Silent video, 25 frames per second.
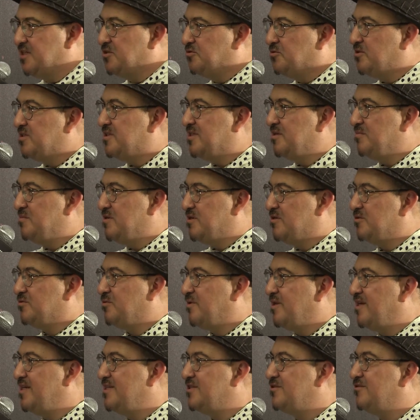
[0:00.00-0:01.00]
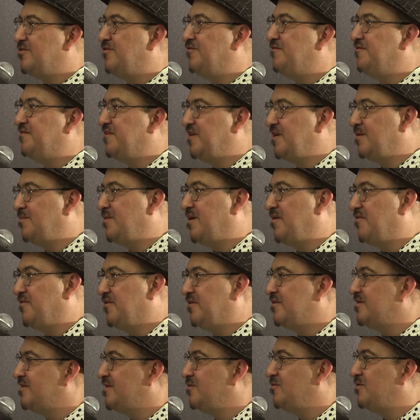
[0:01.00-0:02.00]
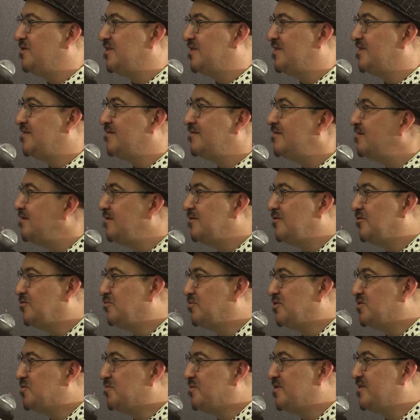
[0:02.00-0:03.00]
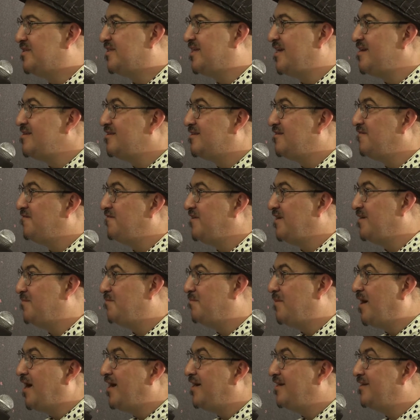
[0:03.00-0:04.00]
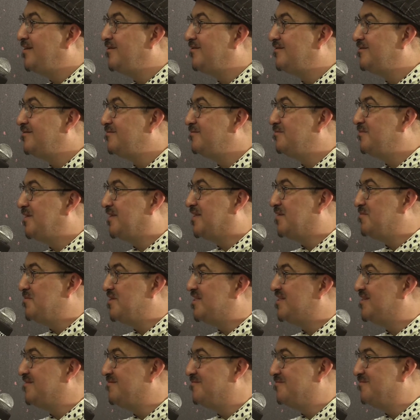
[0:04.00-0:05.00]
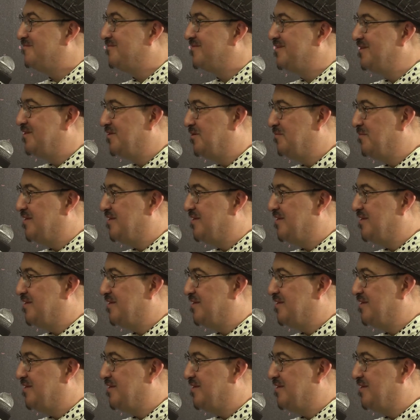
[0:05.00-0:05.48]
interesting because when I saw the film, I thought there was, you must be a scientific mind or mathematician, you know,